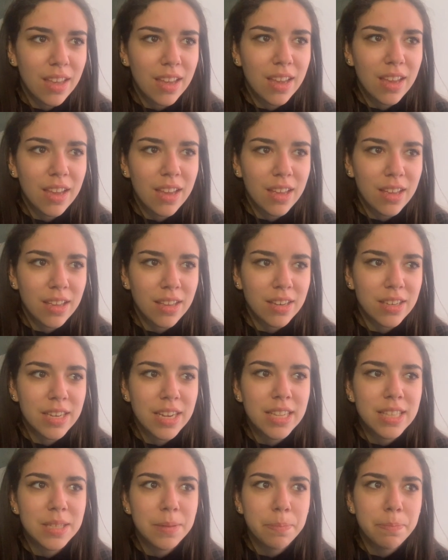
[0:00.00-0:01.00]
and
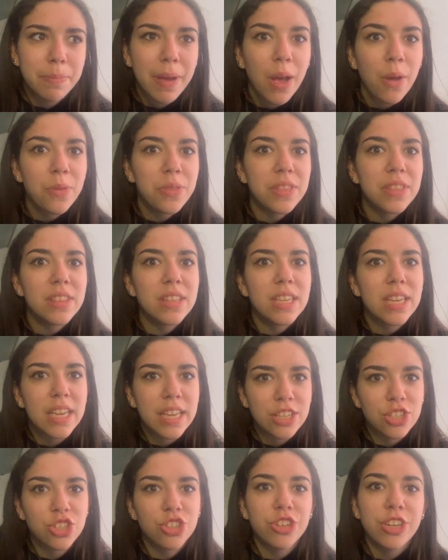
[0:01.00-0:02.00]
it's about the
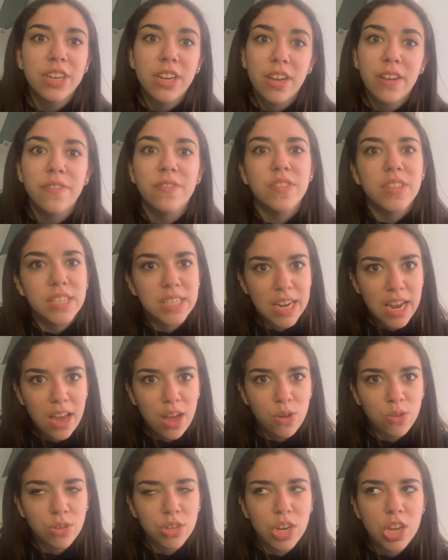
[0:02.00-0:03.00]
history of the
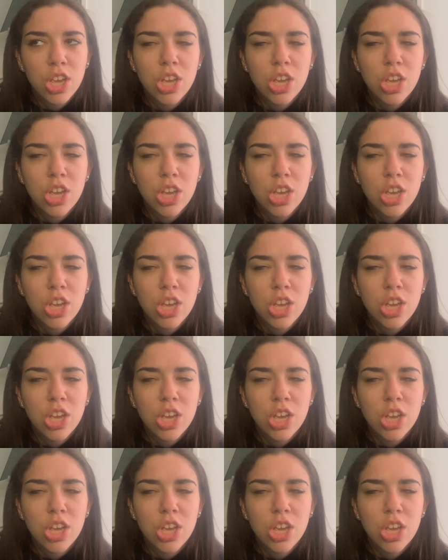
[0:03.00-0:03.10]
town.